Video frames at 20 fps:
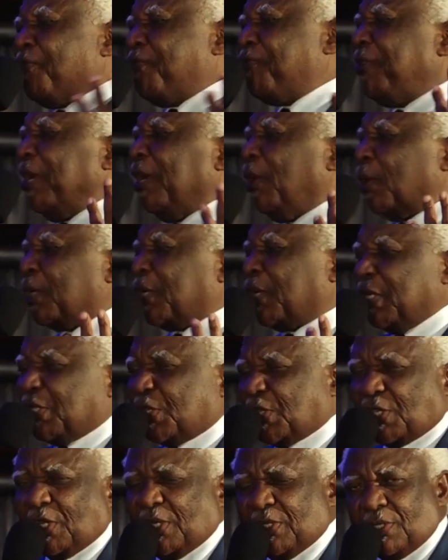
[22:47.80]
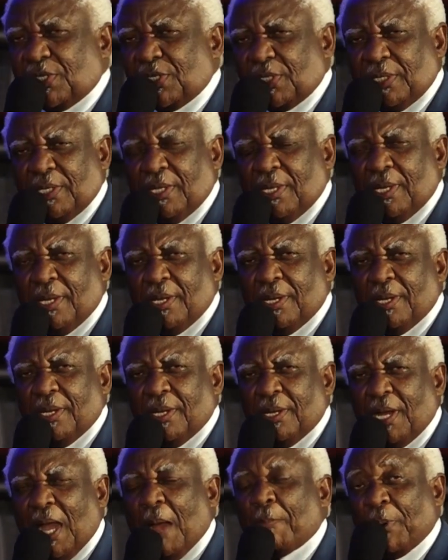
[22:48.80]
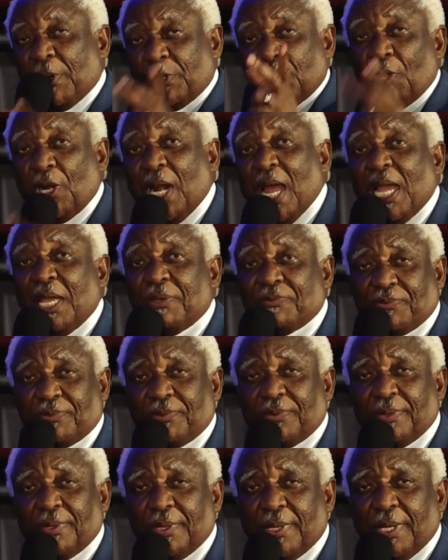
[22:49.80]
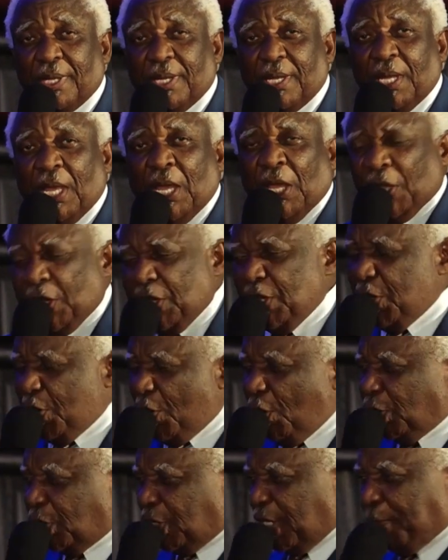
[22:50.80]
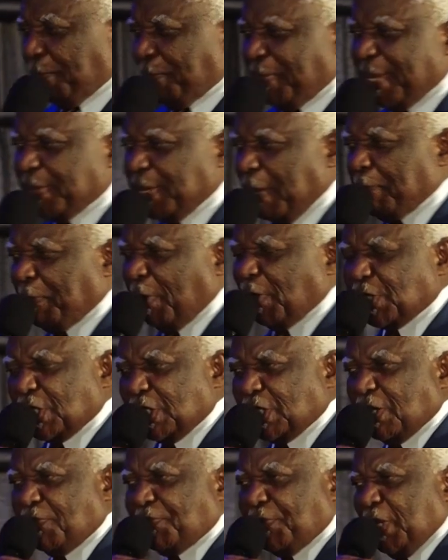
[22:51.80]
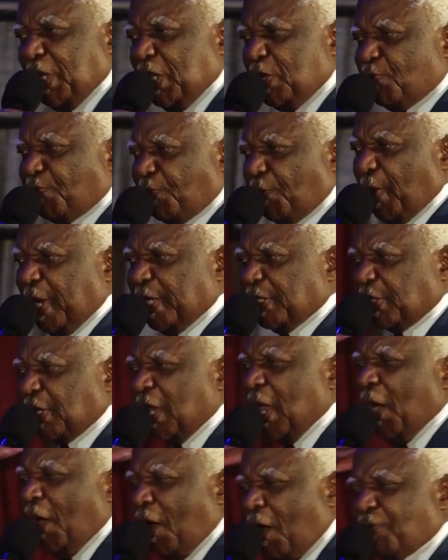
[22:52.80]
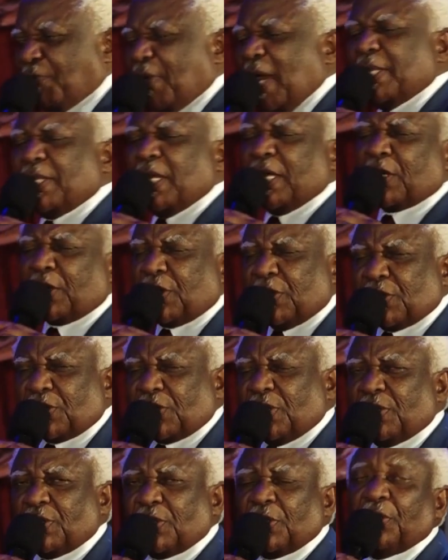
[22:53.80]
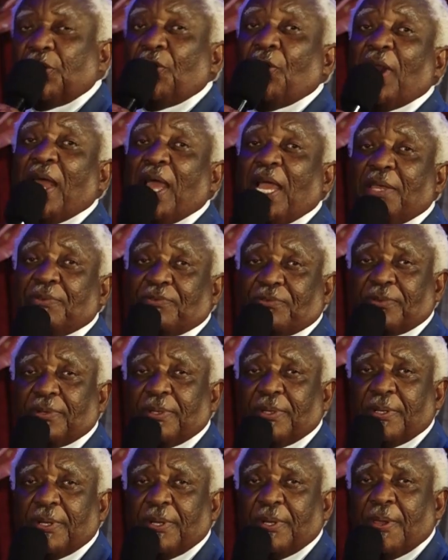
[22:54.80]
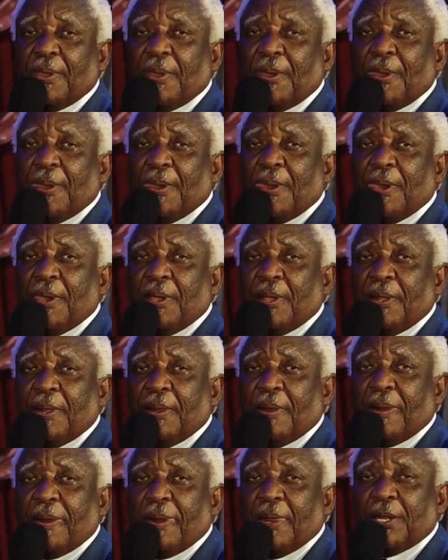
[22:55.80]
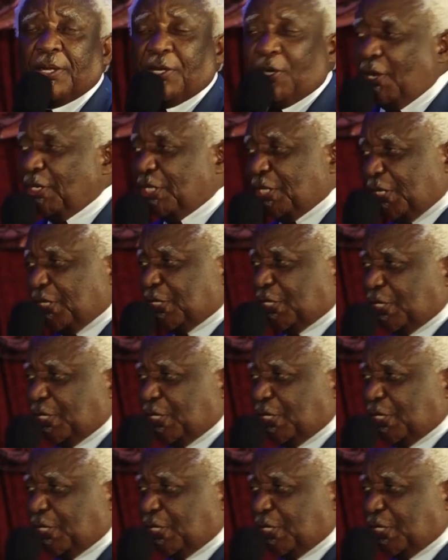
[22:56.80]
of fellow Christians upon your life. He knows the positive influence of other Christians in your life. Not